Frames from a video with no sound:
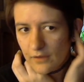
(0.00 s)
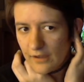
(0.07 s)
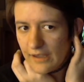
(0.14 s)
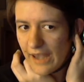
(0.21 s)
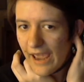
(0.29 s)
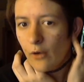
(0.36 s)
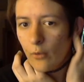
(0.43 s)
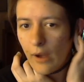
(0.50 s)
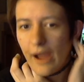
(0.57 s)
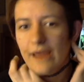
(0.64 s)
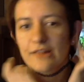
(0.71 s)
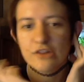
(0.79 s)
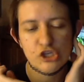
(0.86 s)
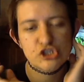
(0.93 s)
Now
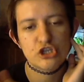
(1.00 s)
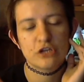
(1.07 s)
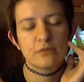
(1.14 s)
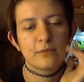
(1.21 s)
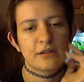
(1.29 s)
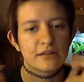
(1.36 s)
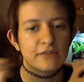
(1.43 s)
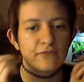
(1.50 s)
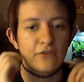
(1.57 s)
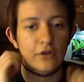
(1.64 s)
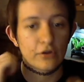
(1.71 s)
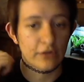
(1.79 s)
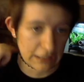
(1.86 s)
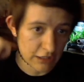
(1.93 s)
I legitimately
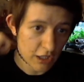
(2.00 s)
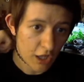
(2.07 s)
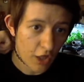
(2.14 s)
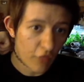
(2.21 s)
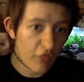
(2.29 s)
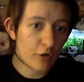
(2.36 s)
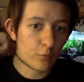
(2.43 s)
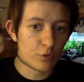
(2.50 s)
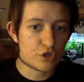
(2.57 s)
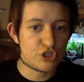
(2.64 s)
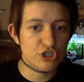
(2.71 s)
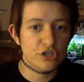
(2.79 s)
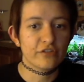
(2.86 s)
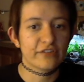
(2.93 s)
felt like there were
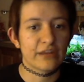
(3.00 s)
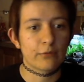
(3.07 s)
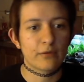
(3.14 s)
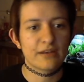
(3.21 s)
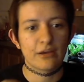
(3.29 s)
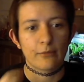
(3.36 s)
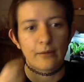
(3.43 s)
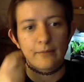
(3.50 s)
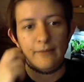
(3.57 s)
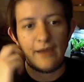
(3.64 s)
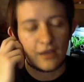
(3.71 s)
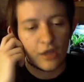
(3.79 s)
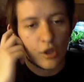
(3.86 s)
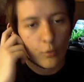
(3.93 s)
chills that went down my
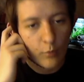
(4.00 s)
back.